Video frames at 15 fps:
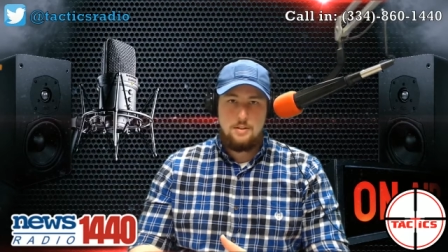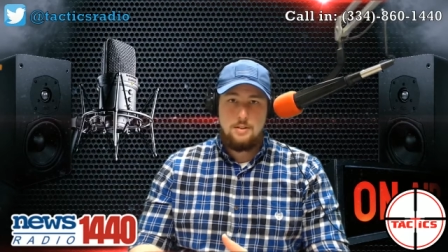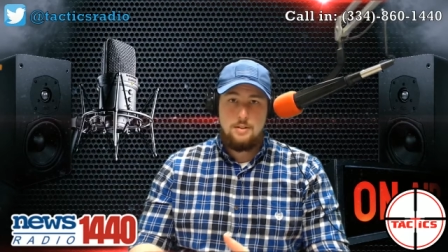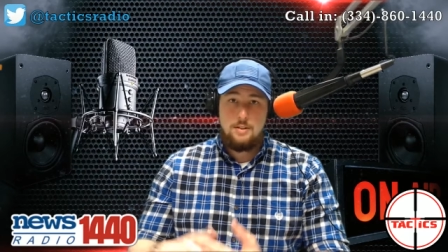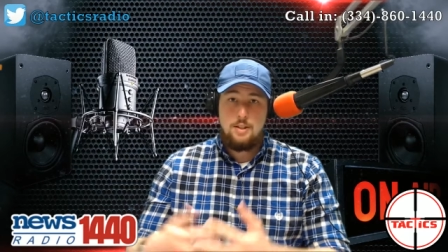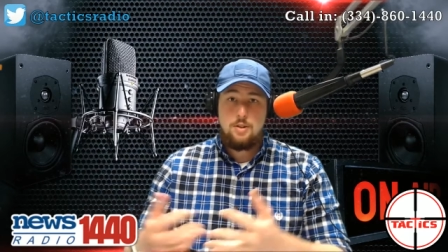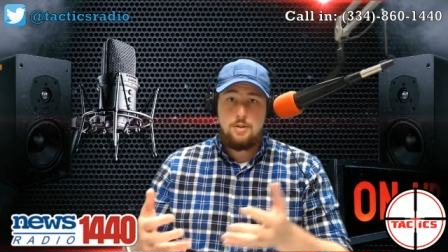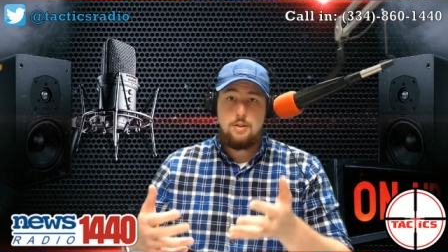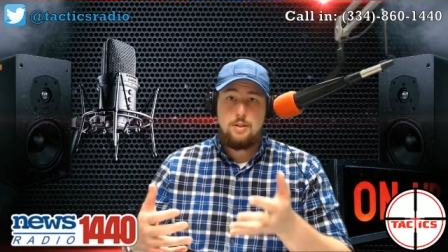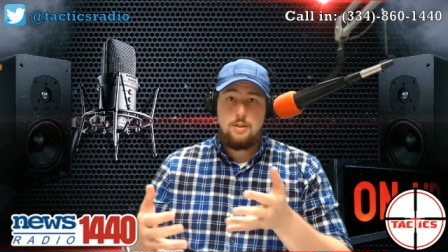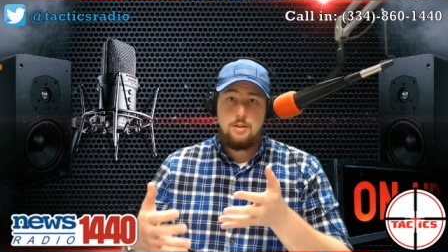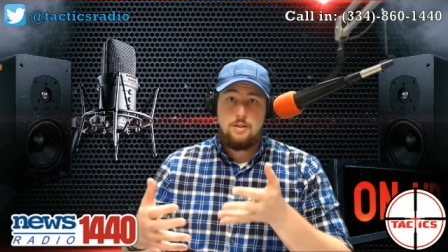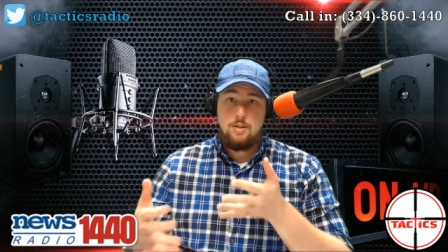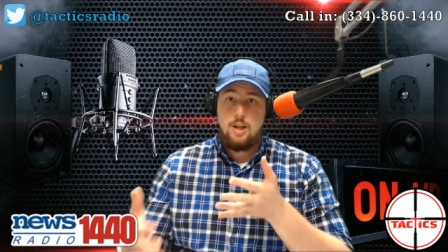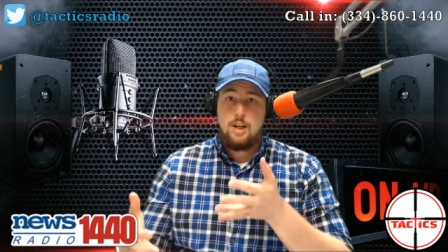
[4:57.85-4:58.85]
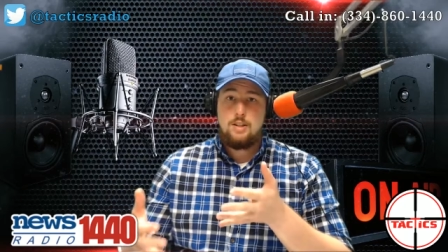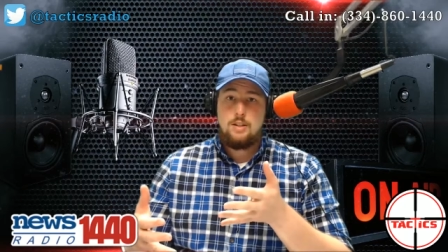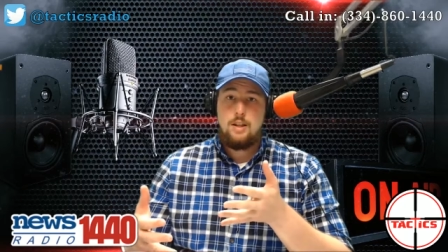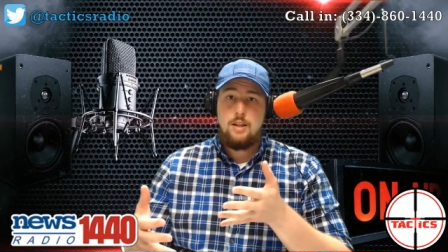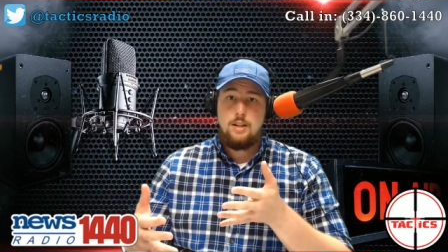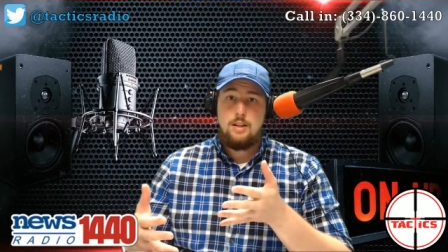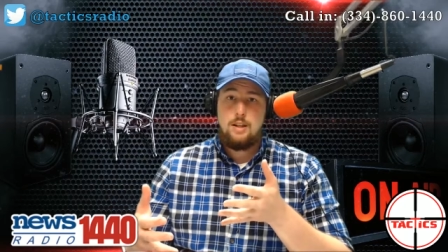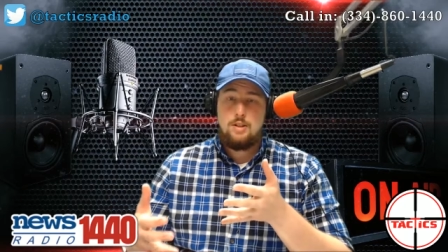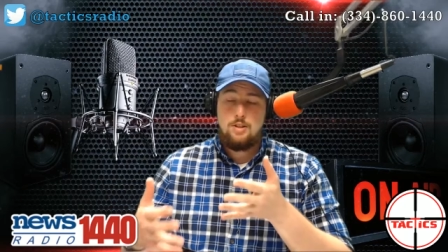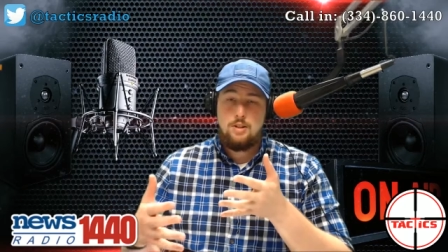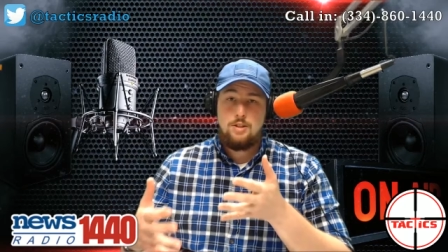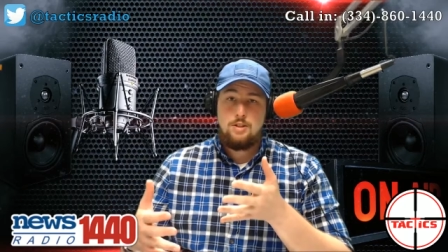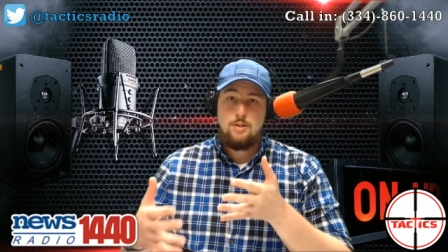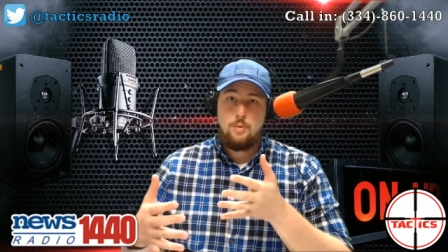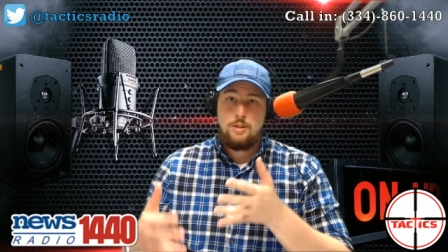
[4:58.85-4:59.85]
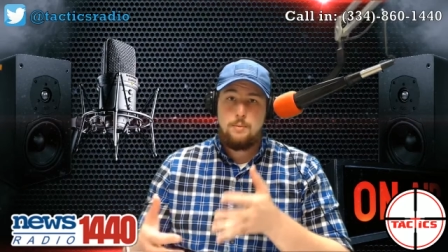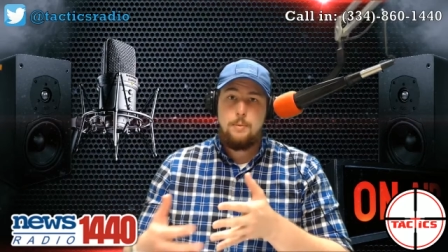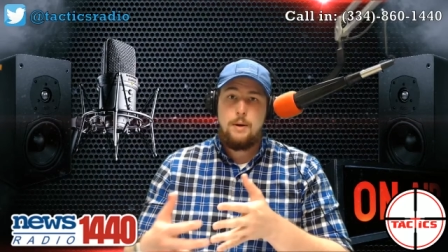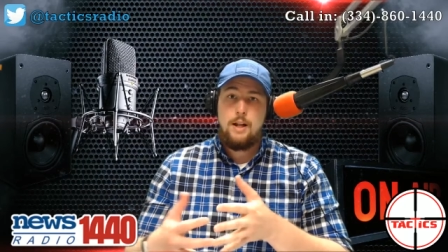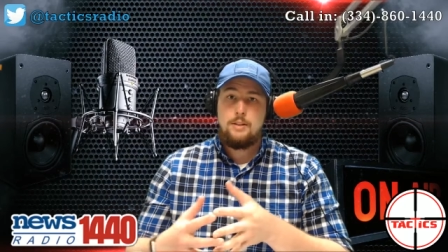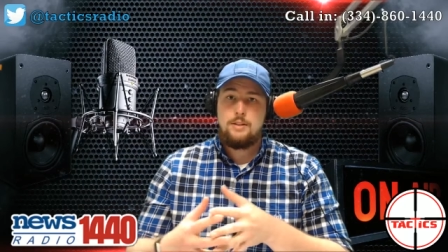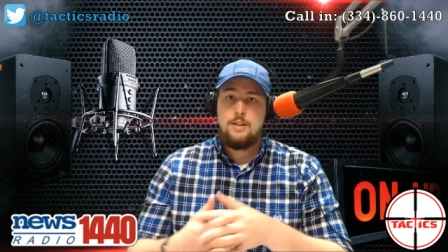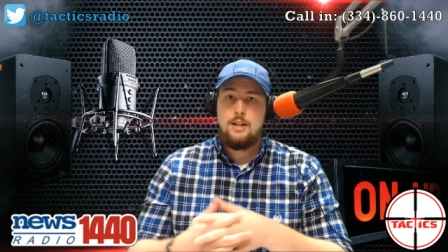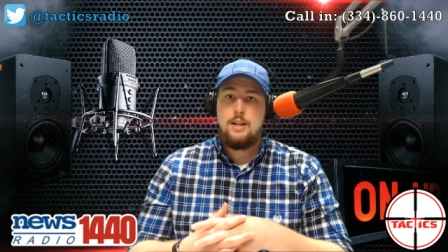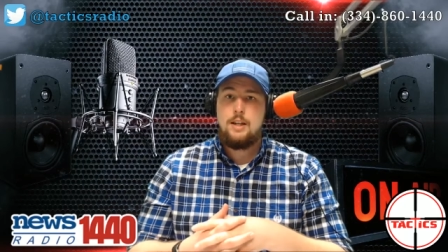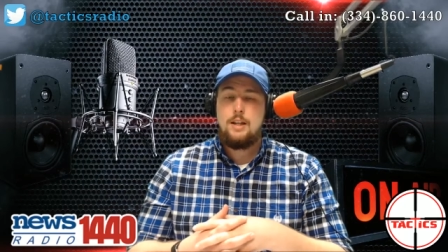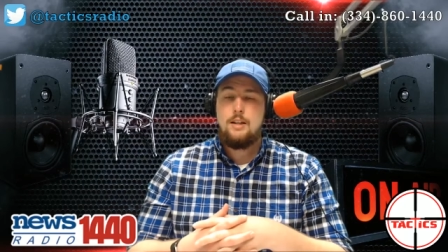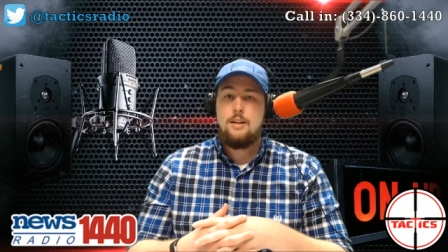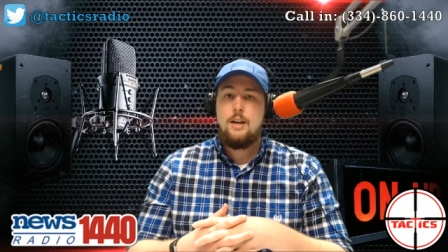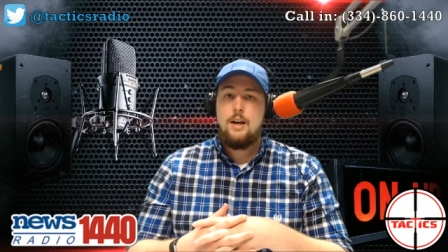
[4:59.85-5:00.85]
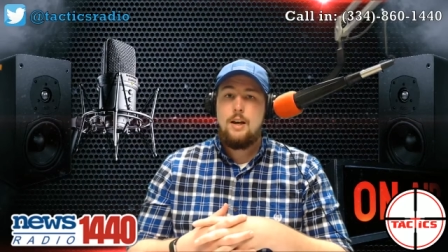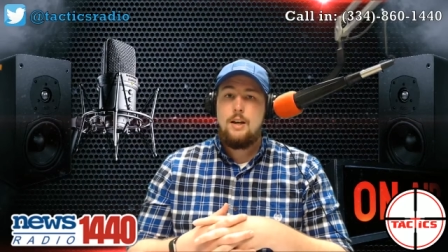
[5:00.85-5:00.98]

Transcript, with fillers: essentially suggesting that Jesus was a Palestinian.